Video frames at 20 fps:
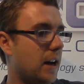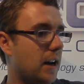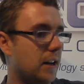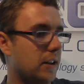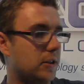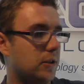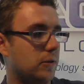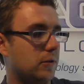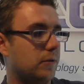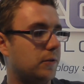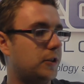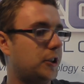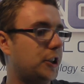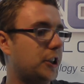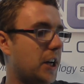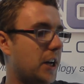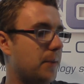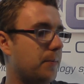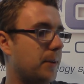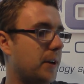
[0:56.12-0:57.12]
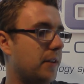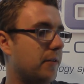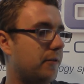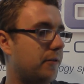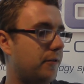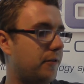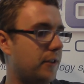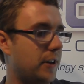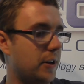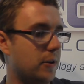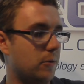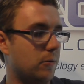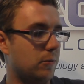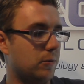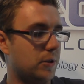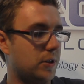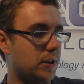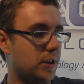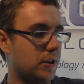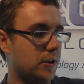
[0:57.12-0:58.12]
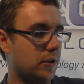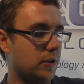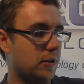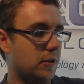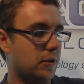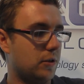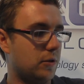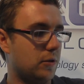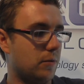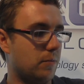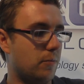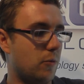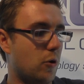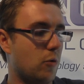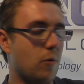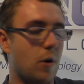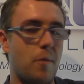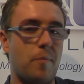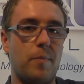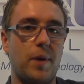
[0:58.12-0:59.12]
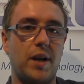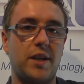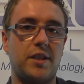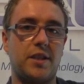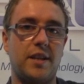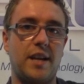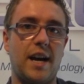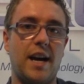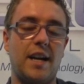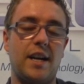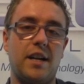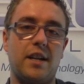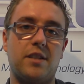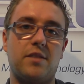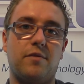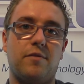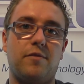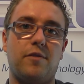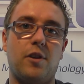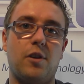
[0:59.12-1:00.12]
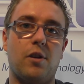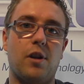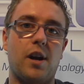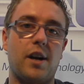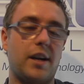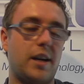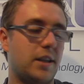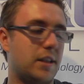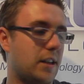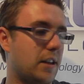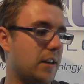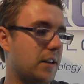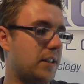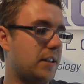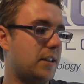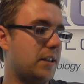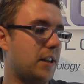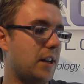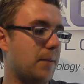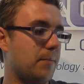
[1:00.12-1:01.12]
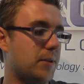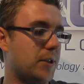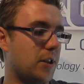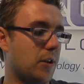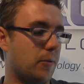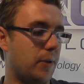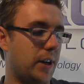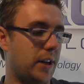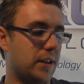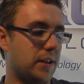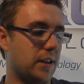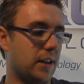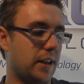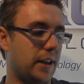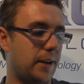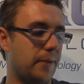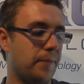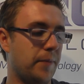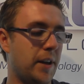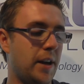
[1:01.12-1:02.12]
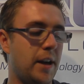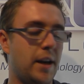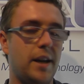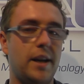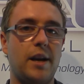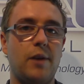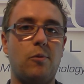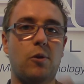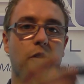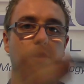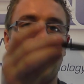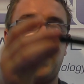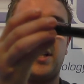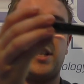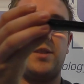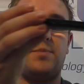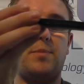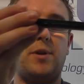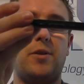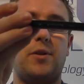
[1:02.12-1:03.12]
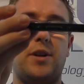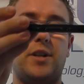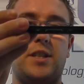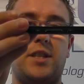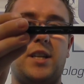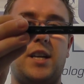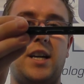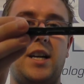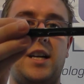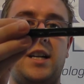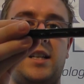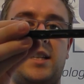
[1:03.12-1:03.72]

sort of shape. It feels sort of more robust in the hand. It doesn't feel like it's going to slip so easily. Now what the Xperia T